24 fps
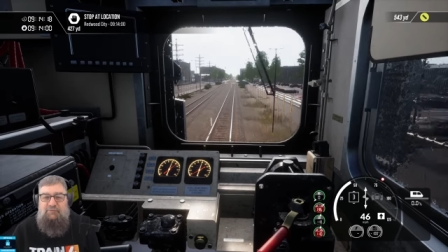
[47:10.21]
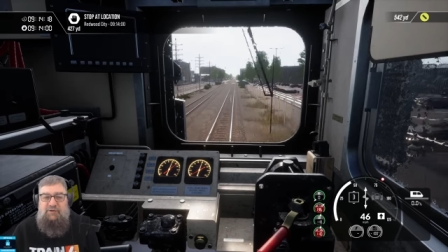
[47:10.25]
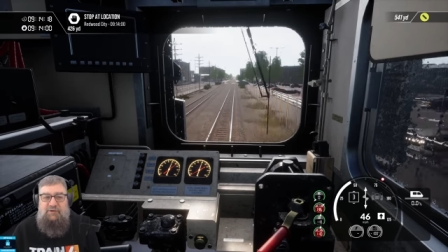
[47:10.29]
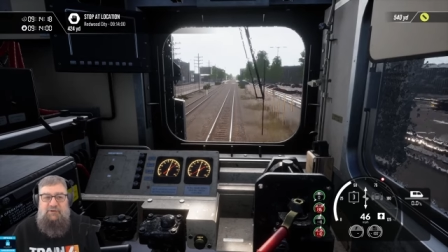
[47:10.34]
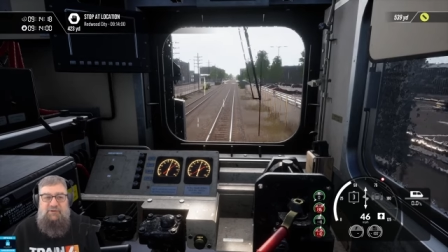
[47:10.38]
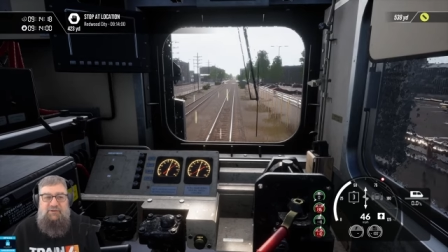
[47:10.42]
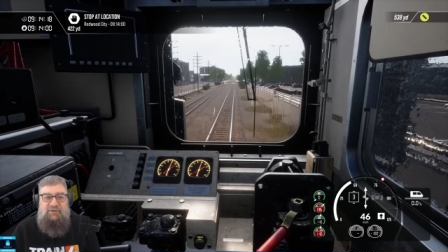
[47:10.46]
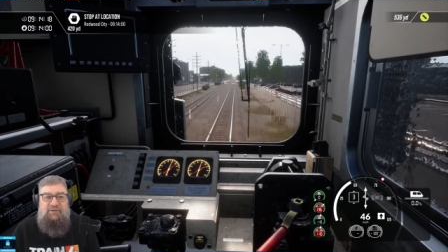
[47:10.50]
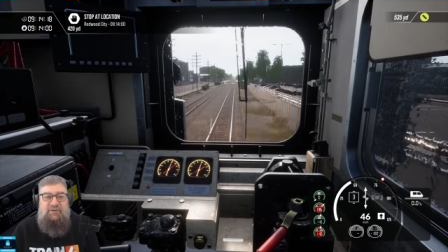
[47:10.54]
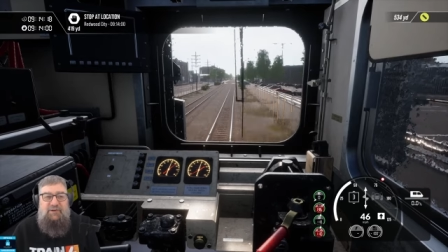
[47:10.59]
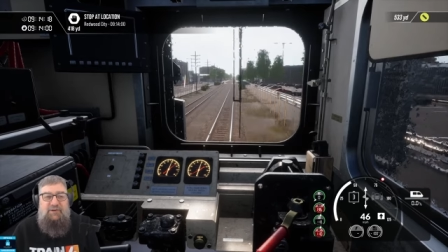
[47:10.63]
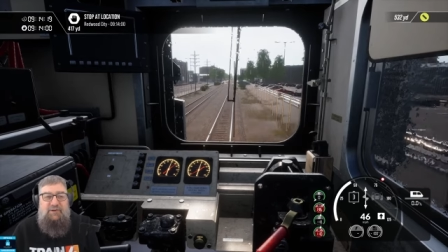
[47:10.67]

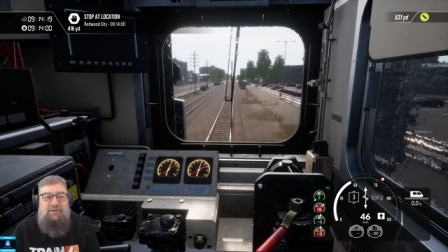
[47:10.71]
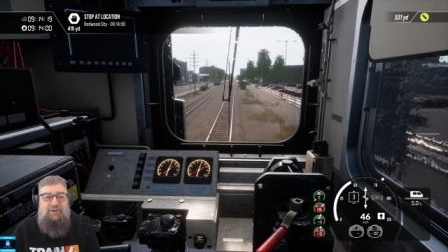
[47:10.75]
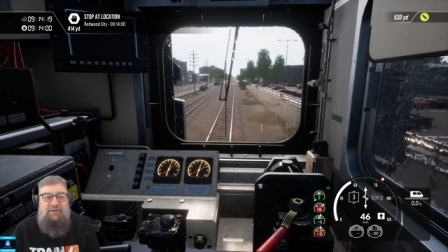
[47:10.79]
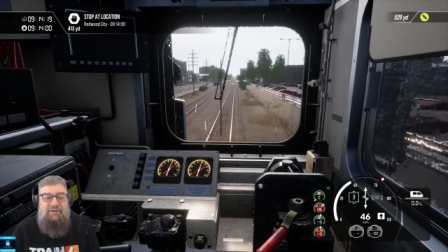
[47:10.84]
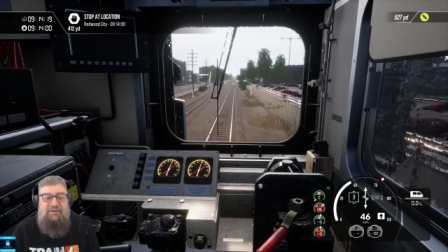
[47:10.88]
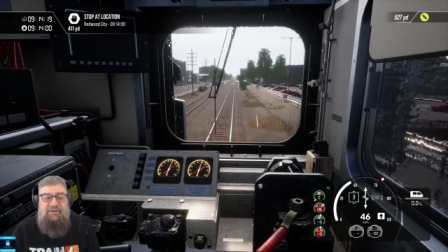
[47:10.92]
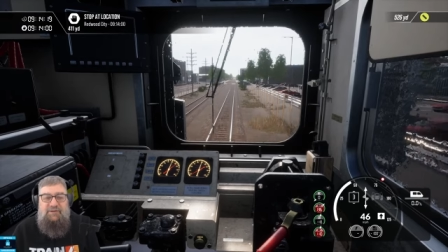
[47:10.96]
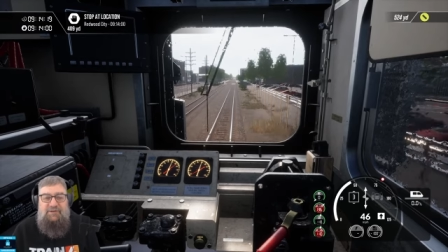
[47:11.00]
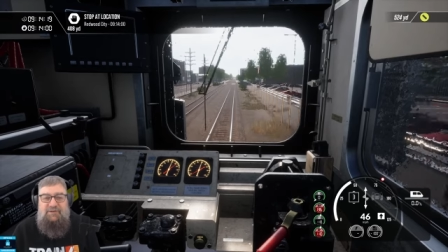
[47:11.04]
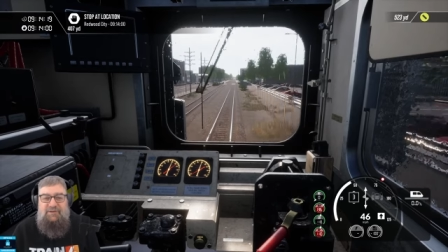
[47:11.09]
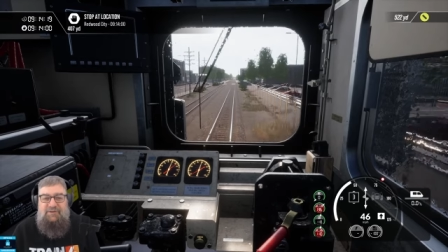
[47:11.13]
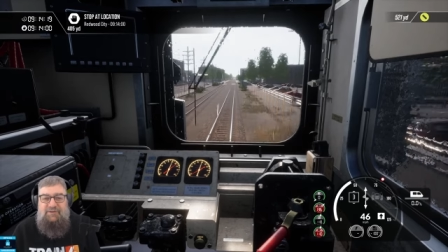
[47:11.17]
realistic.
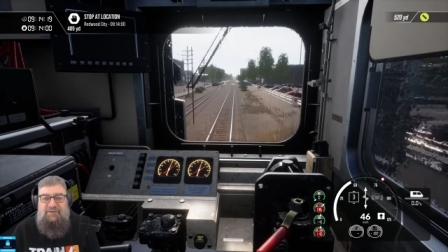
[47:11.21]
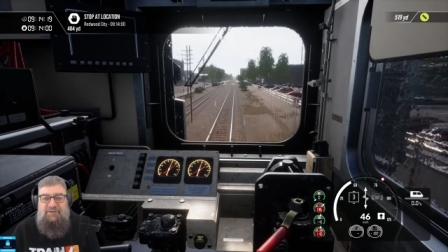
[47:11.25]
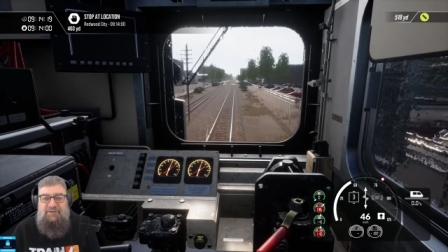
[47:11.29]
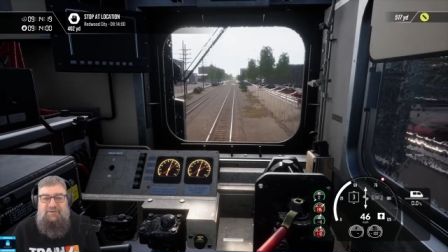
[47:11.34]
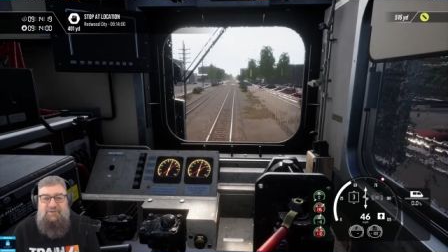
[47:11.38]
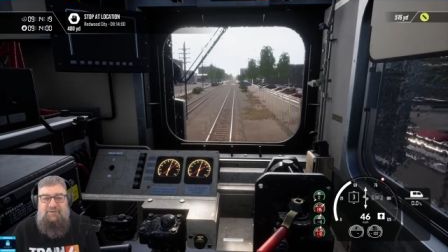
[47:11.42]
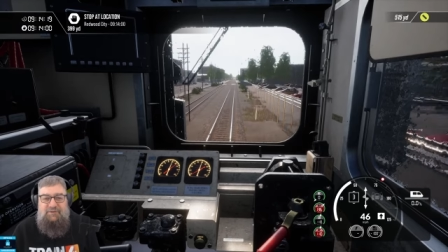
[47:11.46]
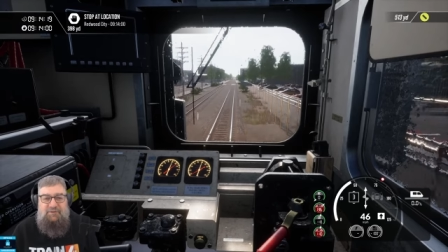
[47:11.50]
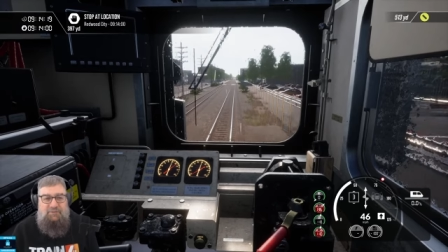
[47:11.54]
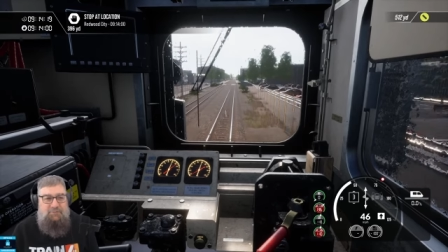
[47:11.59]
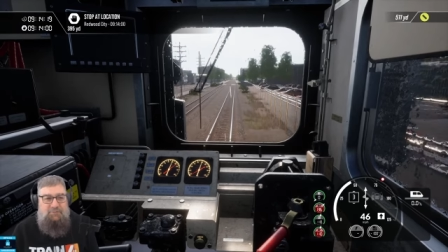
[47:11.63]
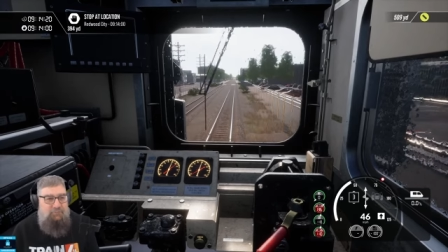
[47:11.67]

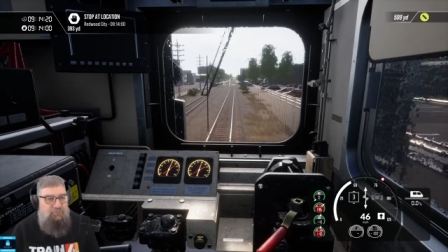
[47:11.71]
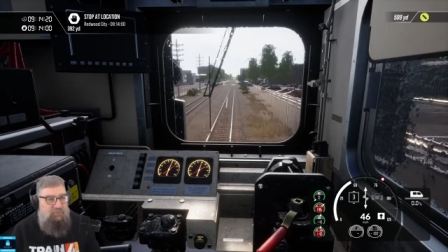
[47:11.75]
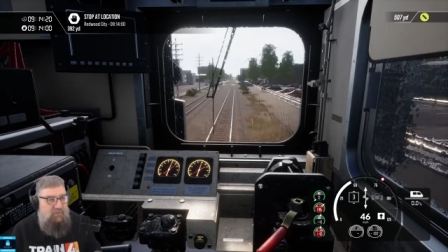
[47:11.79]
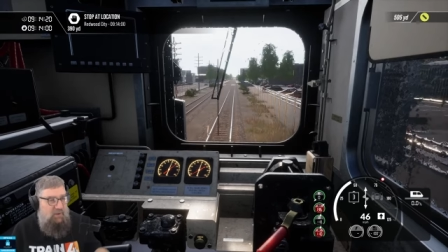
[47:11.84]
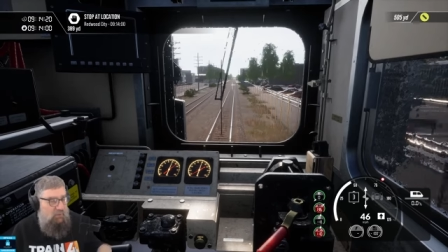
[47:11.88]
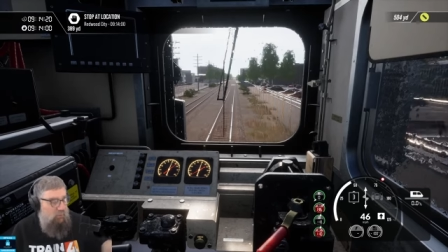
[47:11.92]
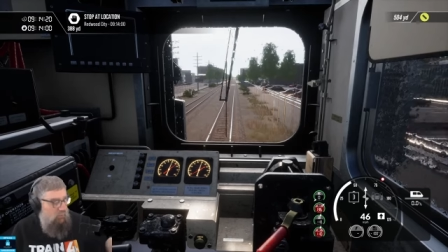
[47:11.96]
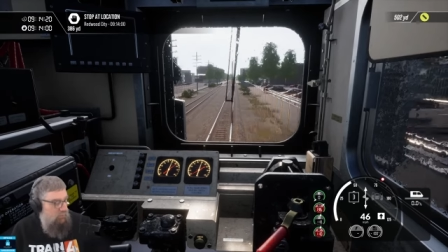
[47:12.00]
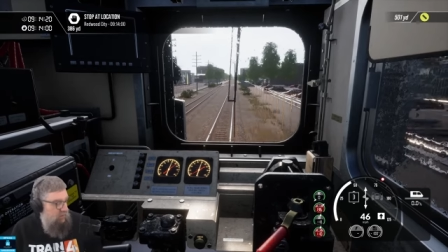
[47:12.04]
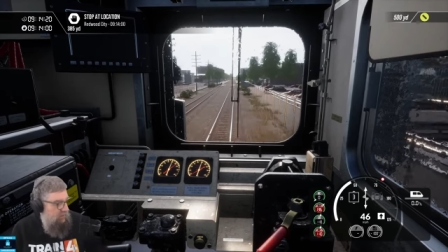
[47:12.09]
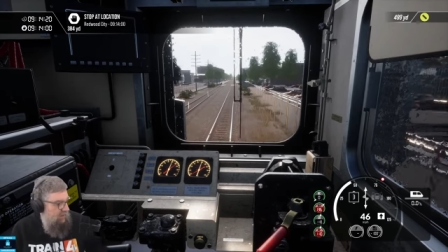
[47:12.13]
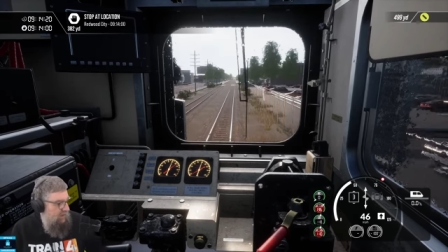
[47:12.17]
So
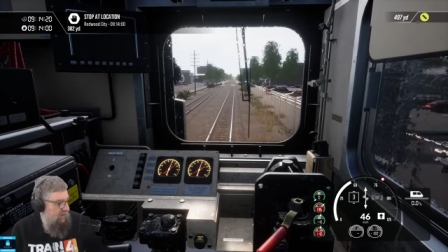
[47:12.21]
what